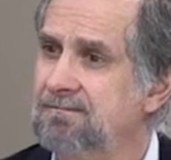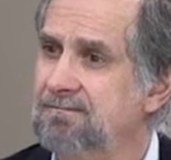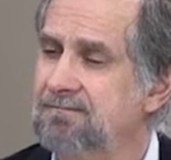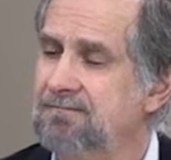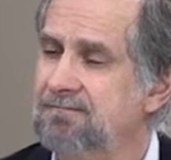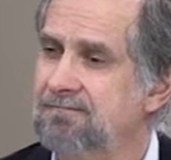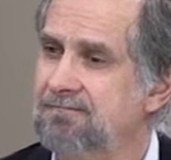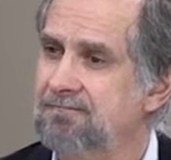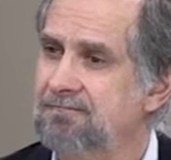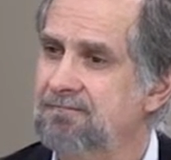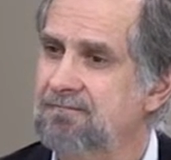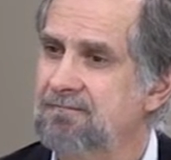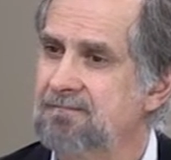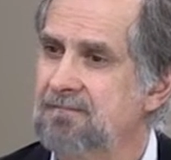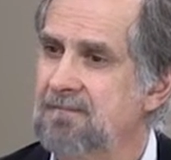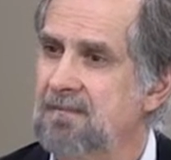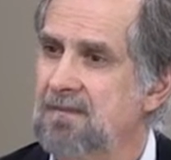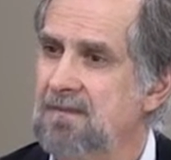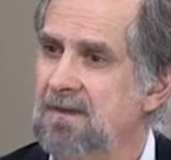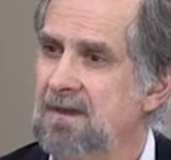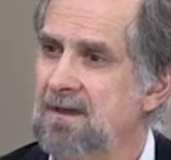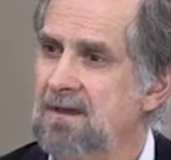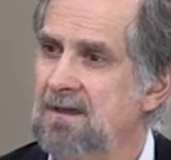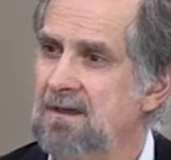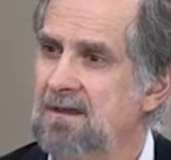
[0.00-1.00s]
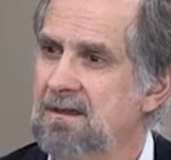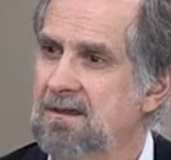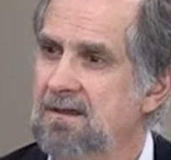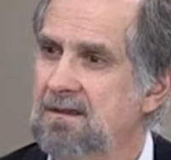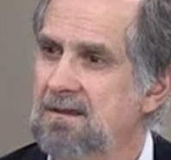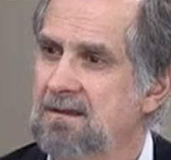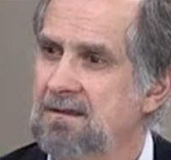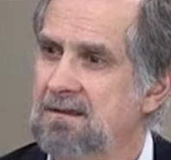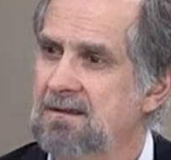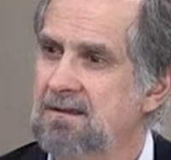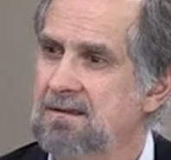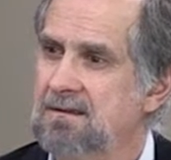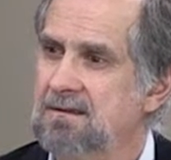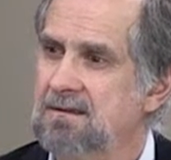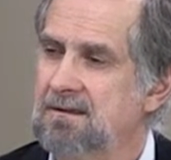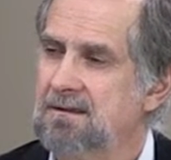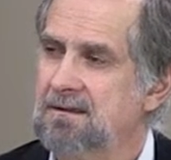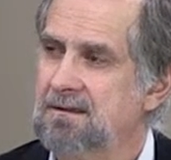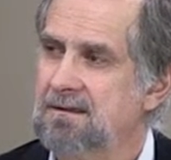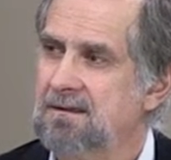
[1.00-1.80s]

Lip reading: [no speech]